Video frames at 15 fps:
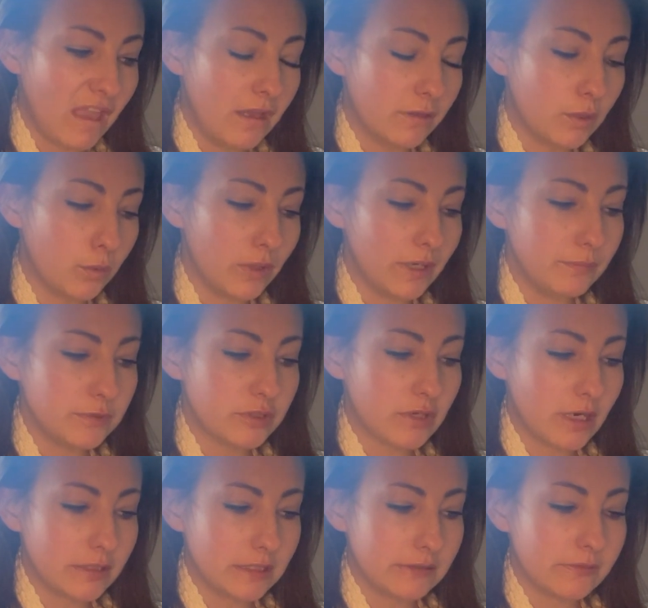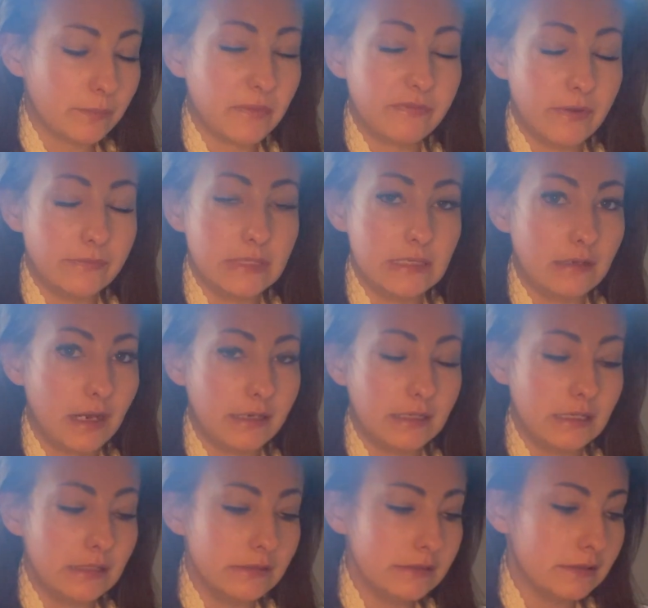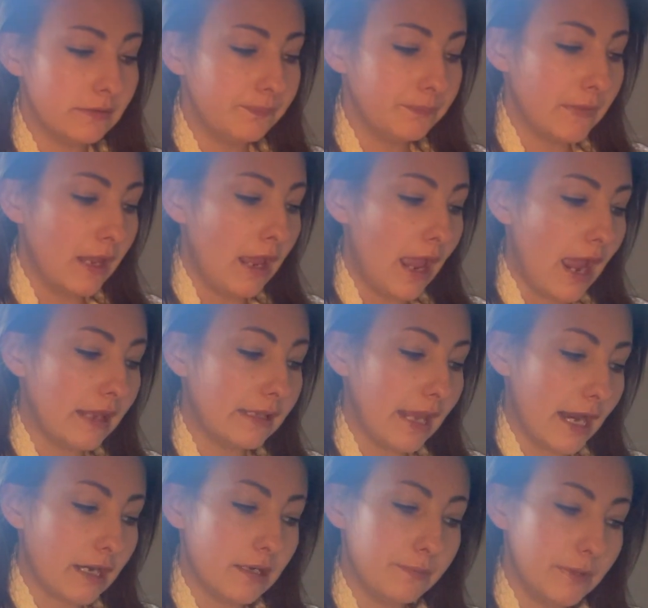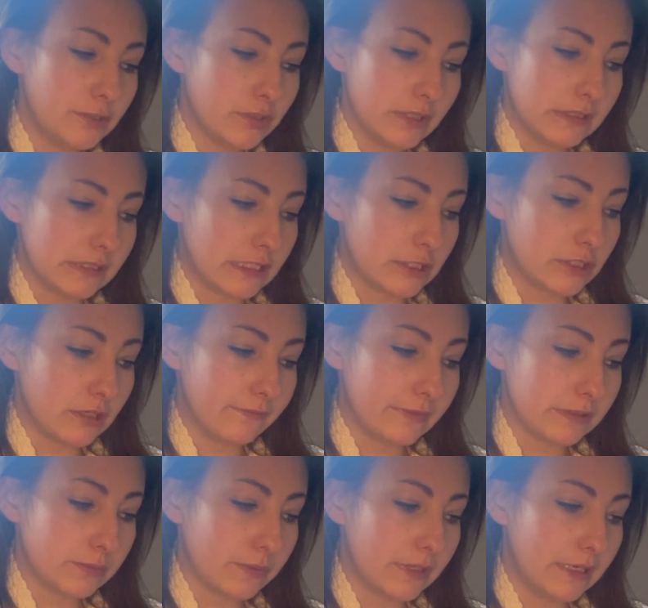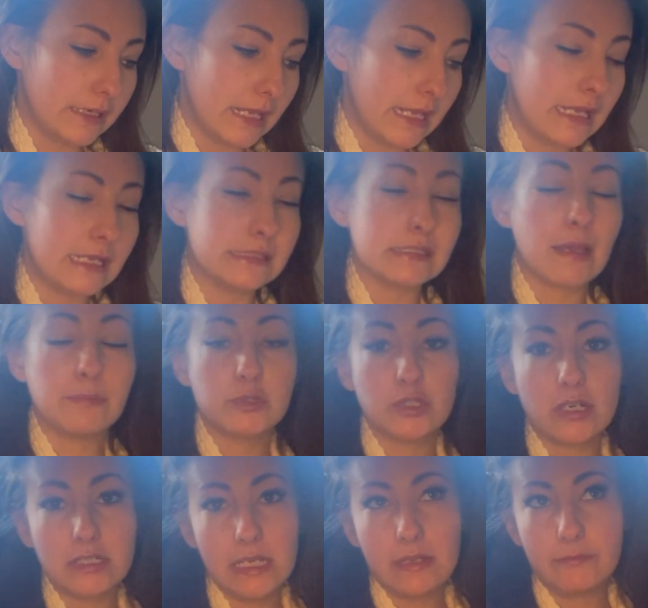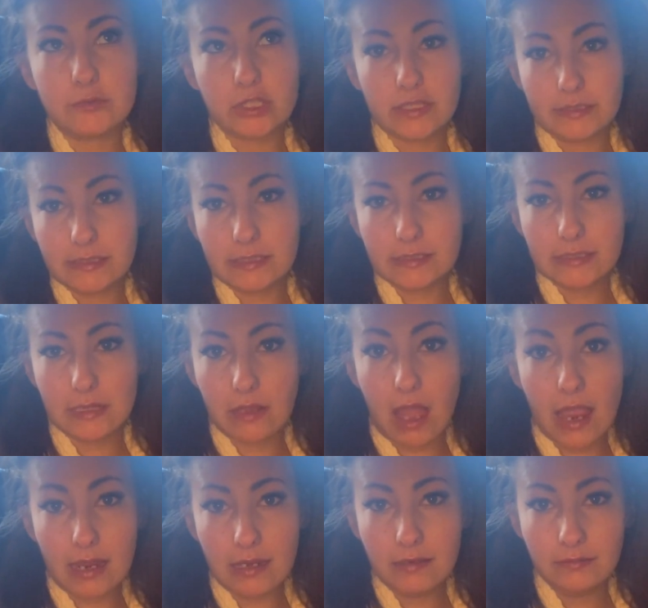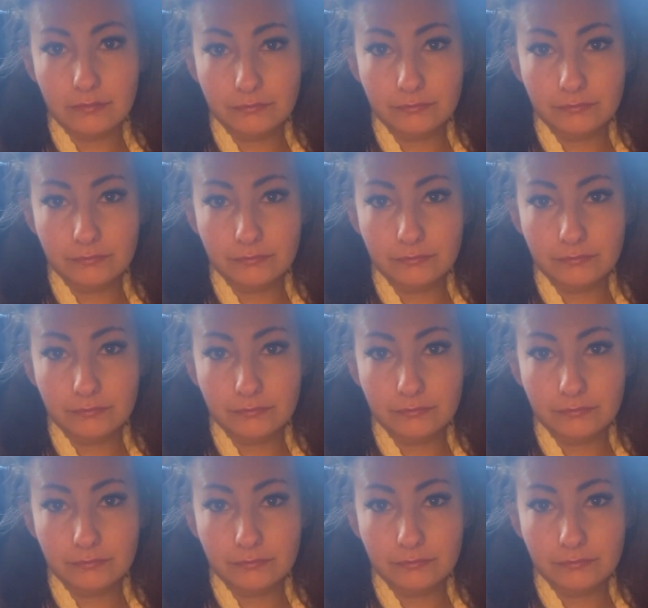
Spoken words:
The word obstruct is from the 1590s, and the Arabic translation of this word is obstructing of justice, lying,